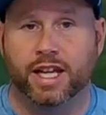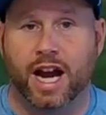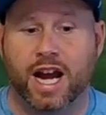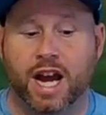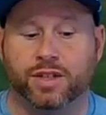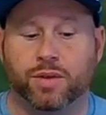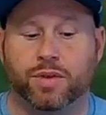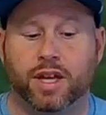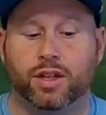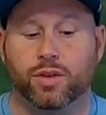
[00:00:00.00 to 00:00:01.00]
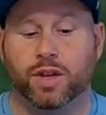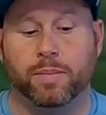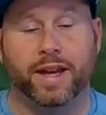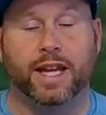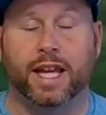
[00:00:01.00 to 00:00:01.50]
I, I, do think you can
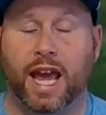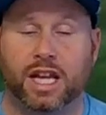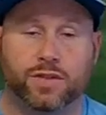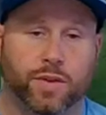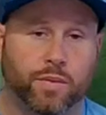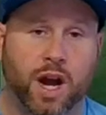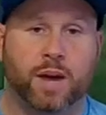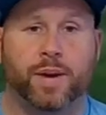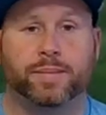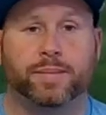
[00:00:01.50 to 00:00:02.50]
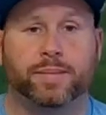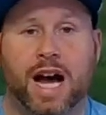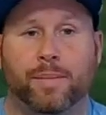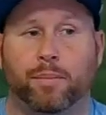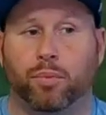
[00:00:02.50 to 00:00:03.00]
make a case for Rahm up top.